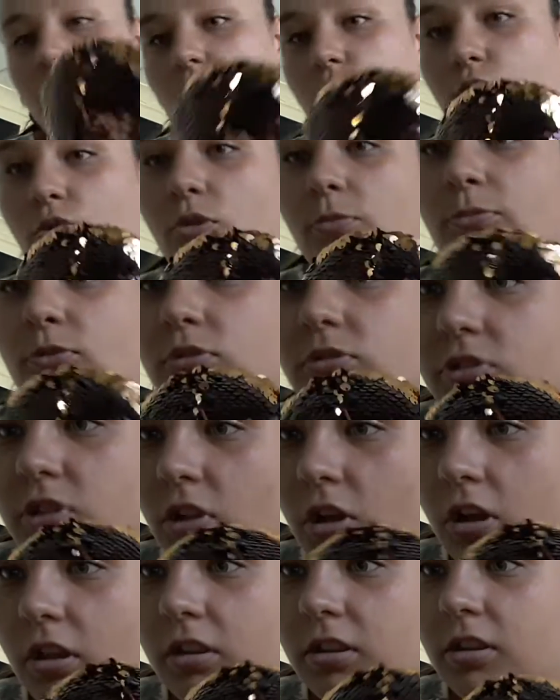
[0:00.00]
normal
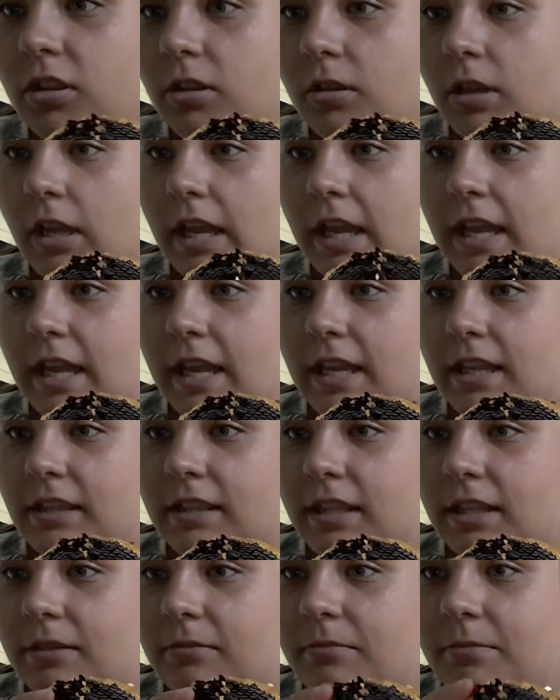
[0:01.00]
sloth and
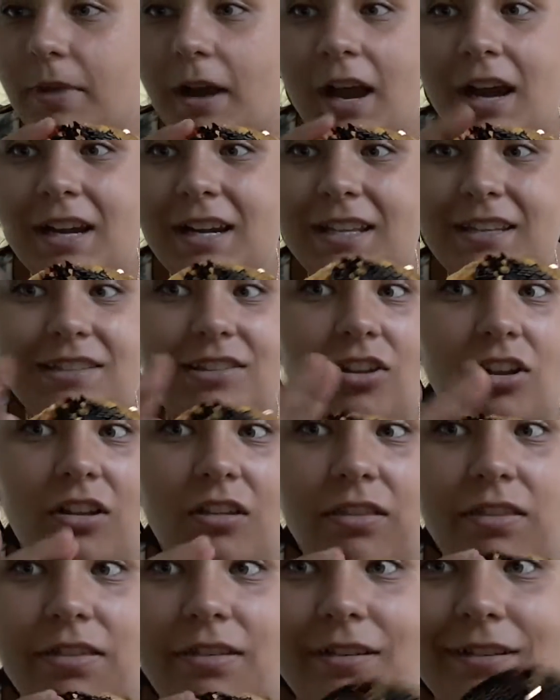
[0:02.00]
then party
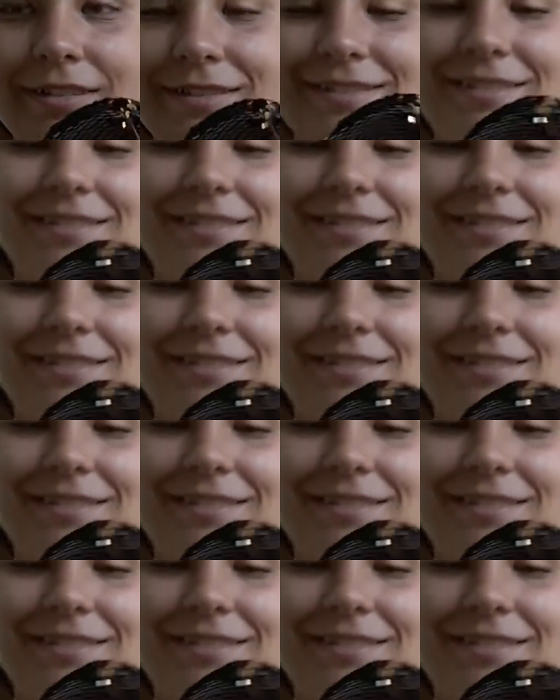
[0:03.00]
sloth.